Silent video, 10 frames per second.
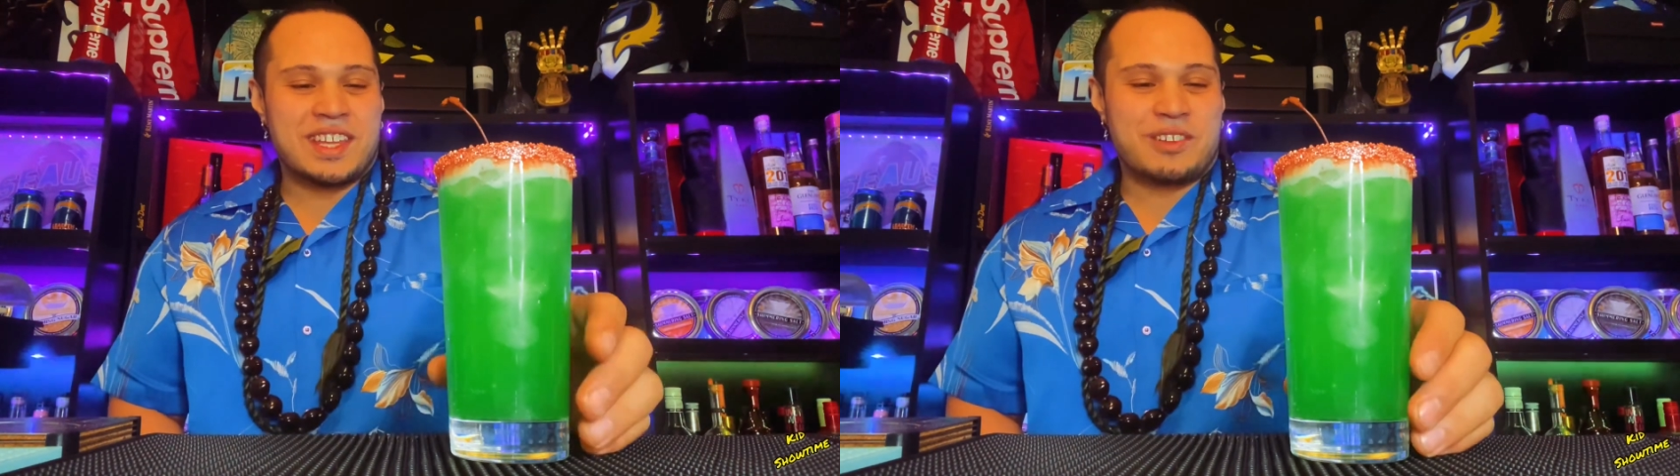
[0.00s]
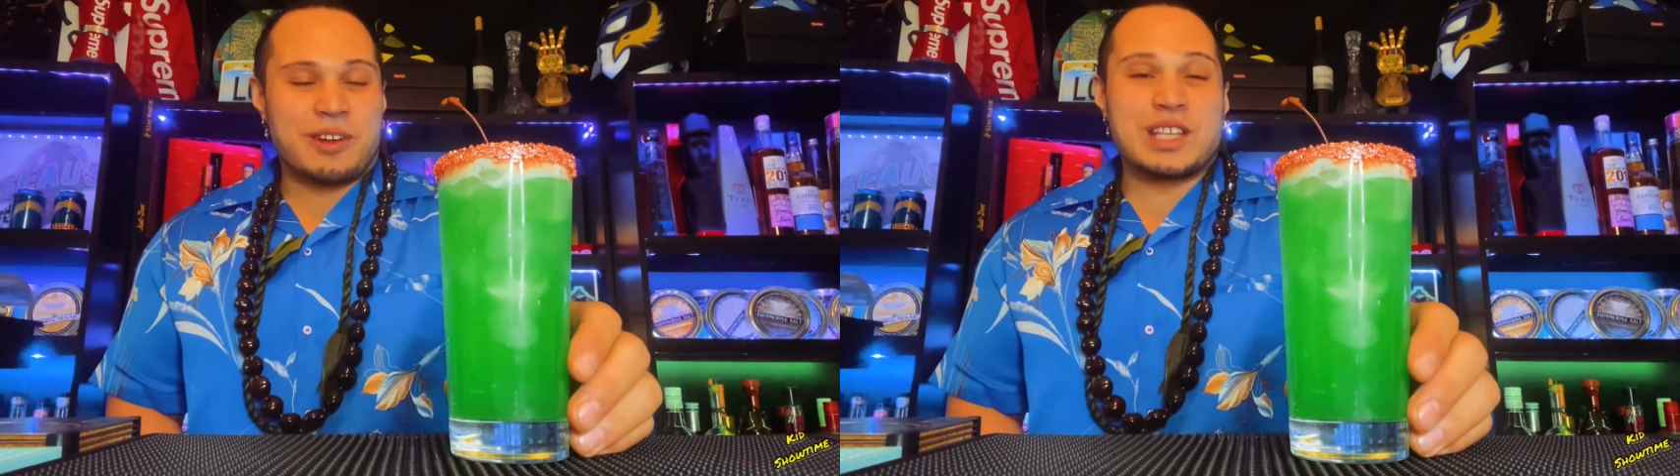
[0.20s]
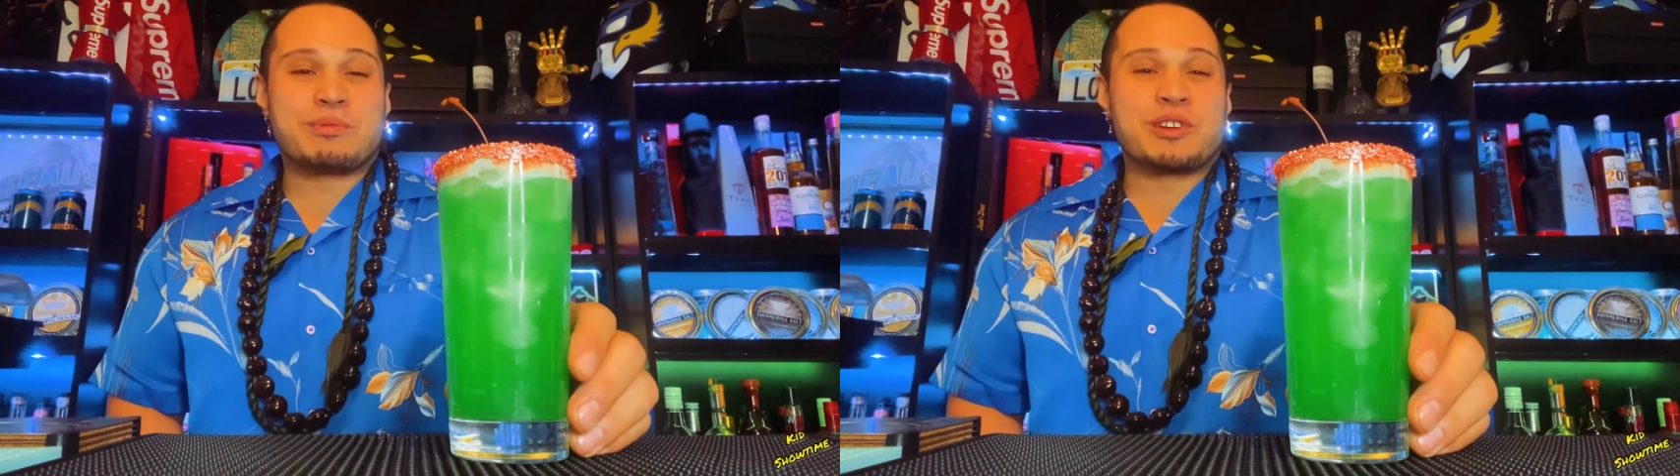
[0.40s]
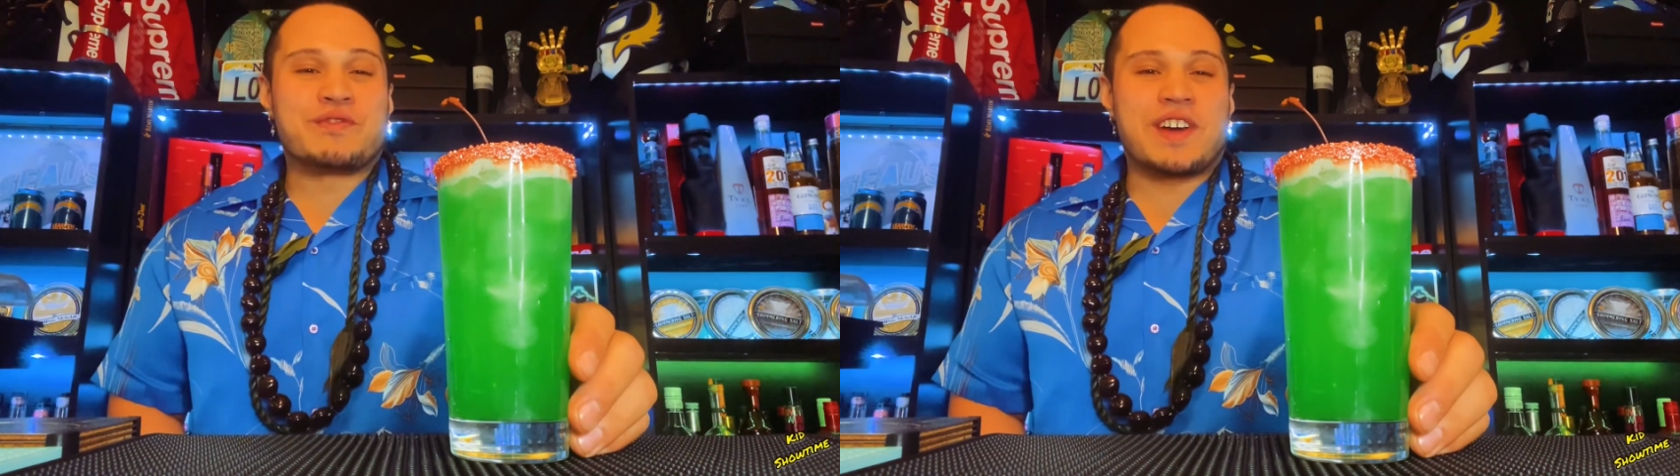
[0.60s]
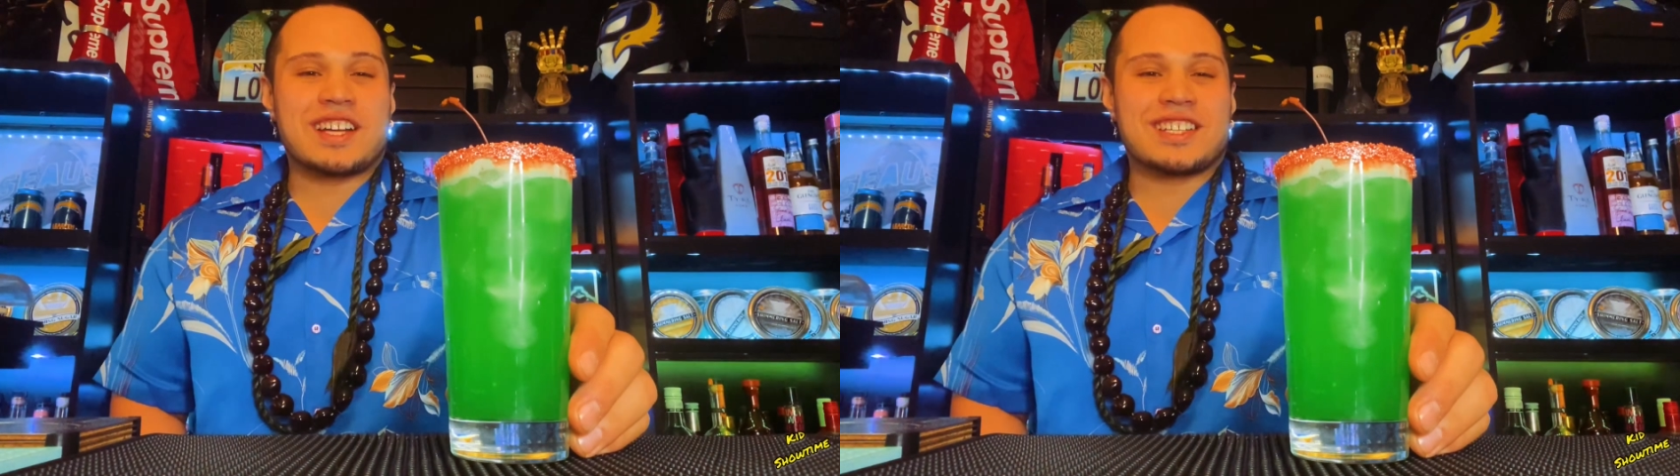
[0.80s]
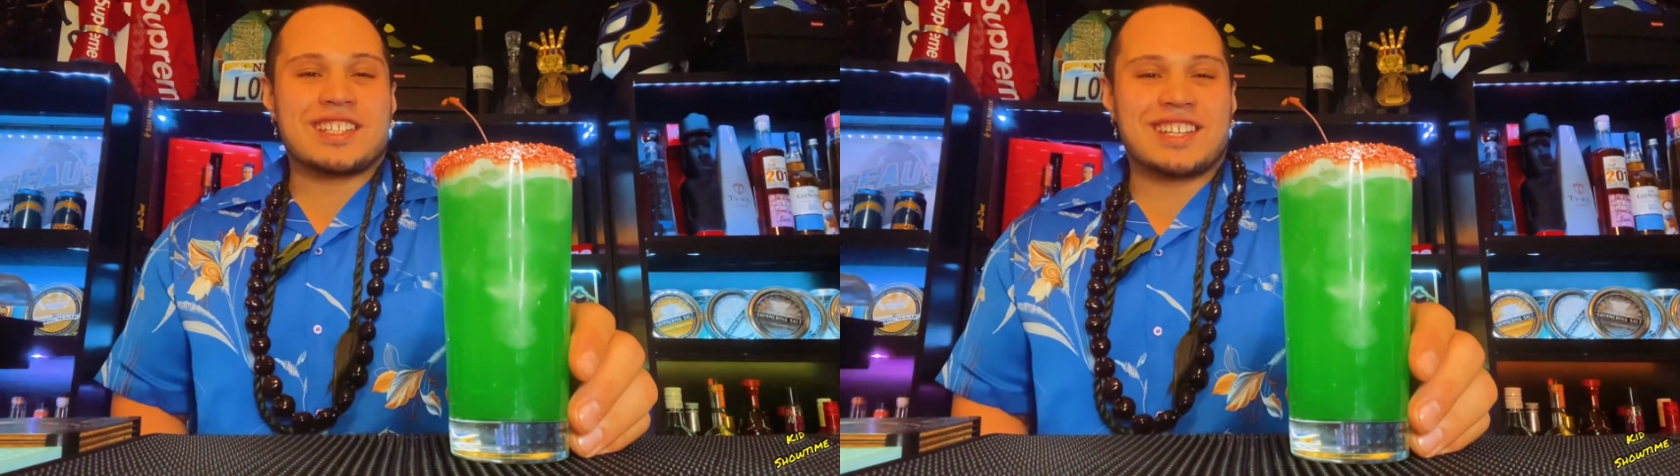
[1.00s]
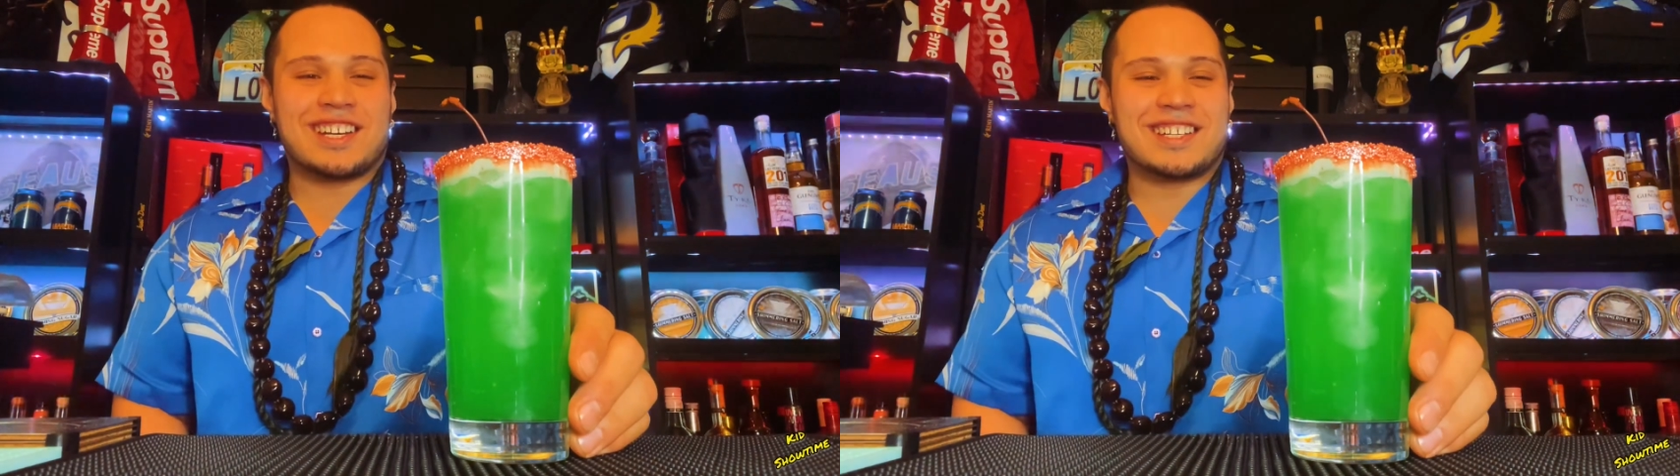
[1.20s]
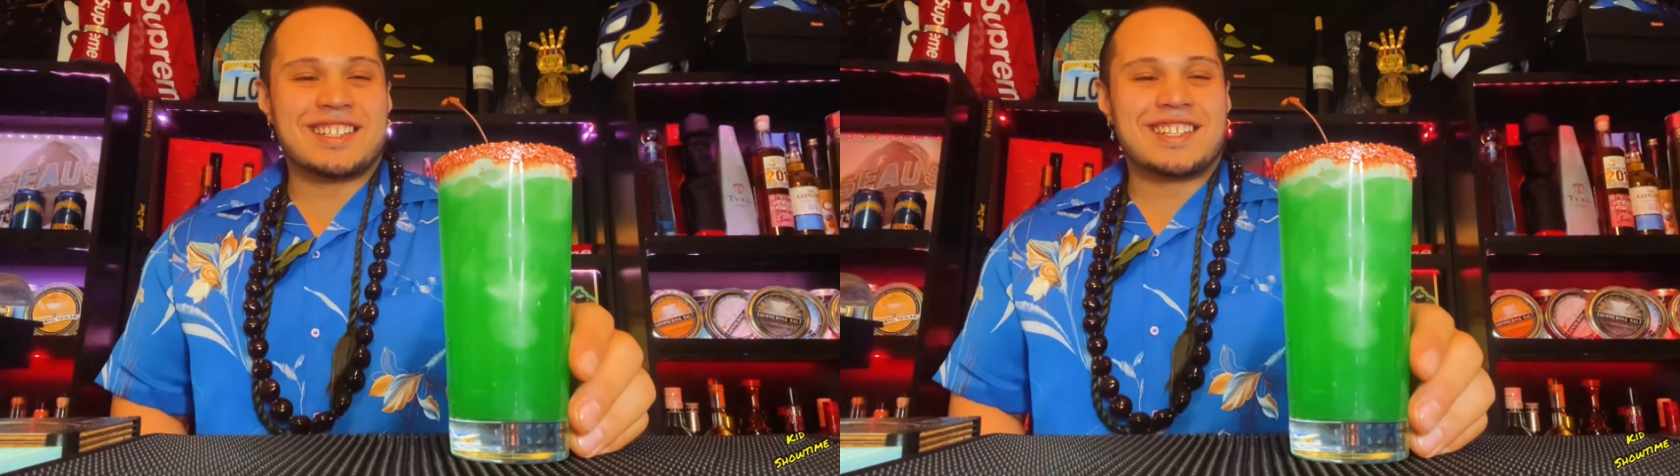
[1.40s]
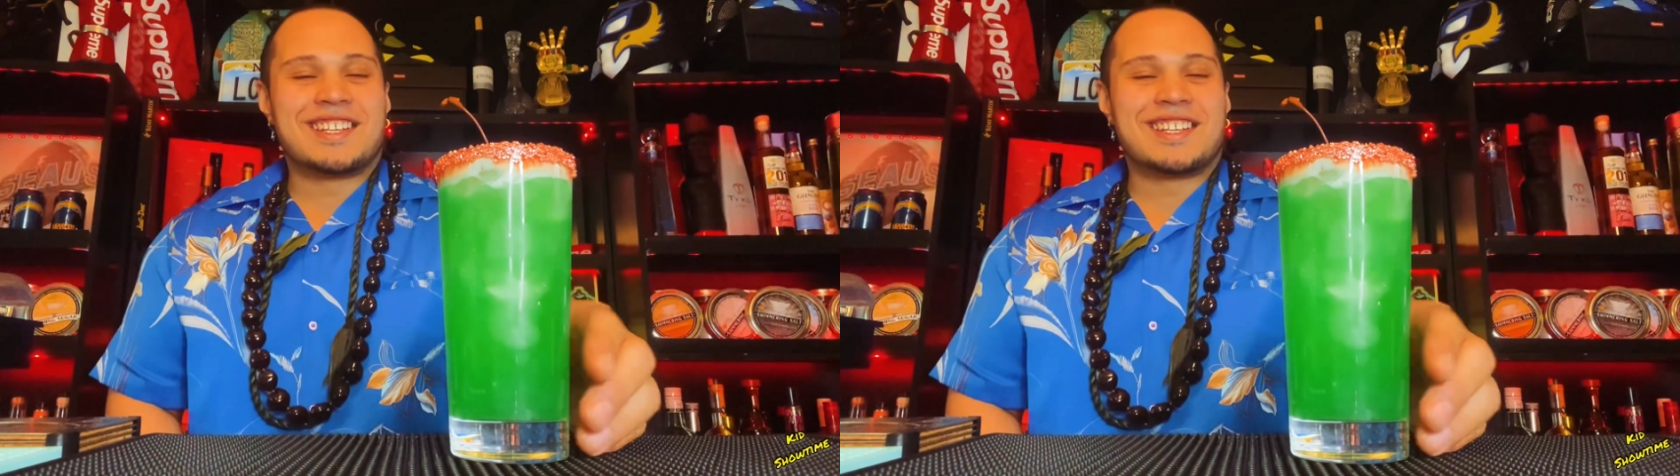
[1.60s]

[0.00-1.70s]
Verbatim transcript: raspberry vodka, y'all.